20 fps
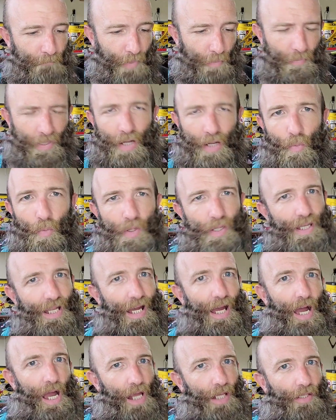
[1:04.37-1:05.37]
But I wanted to
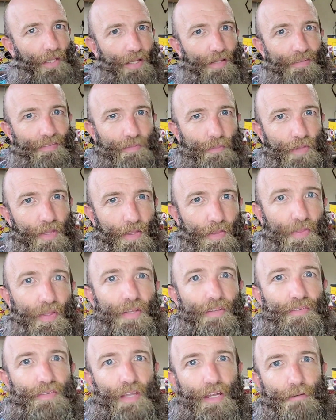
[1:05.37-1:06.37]
highlight some of the
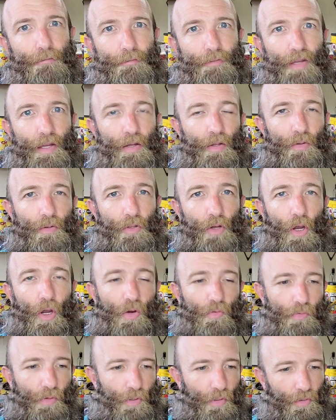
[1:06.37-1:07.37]
things I found
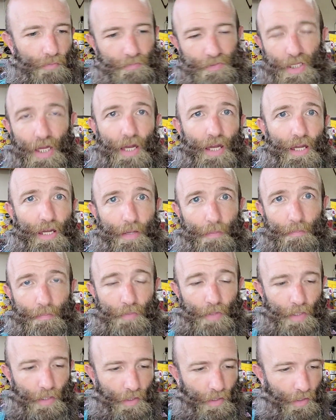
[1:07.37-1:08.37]
over time
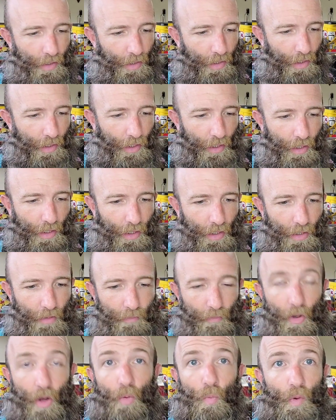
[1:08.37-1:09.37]

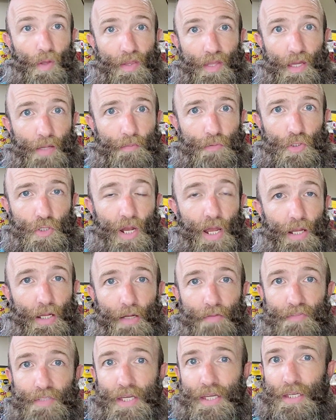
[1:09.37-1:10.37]
with
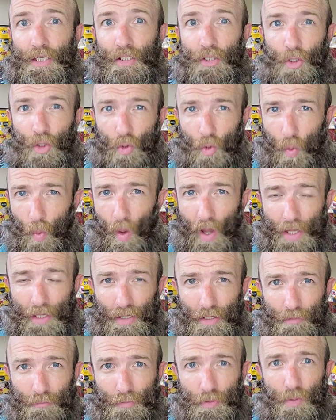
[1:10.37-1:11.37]
Amtrak. I've taken
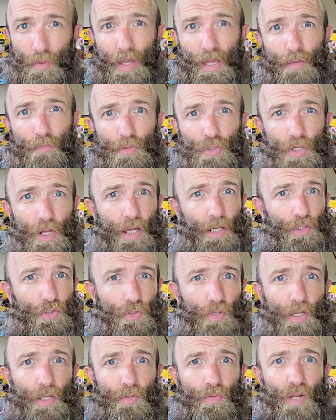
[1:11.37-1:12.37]
quite a few Amtrak
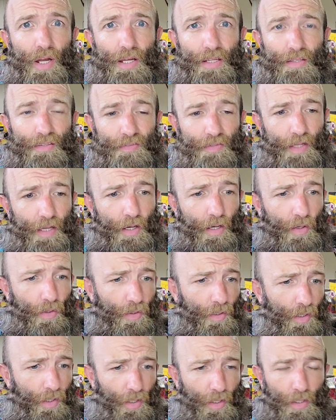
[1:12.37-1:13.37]
train rides now.
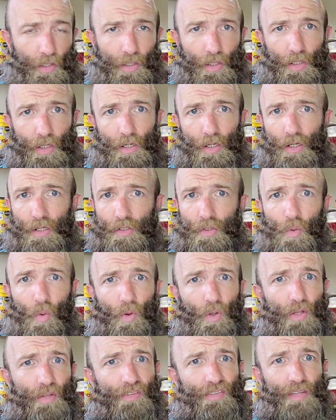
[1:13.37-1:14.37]
New
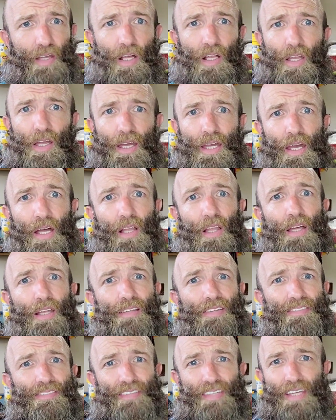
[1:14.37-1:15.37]
Orleans to LA, LA
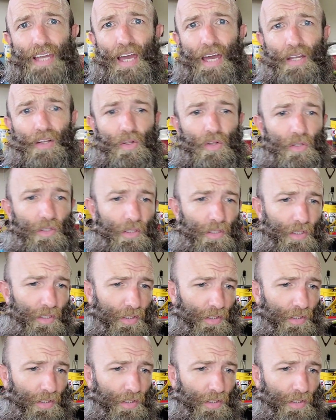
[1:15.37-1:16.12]
to Seattle,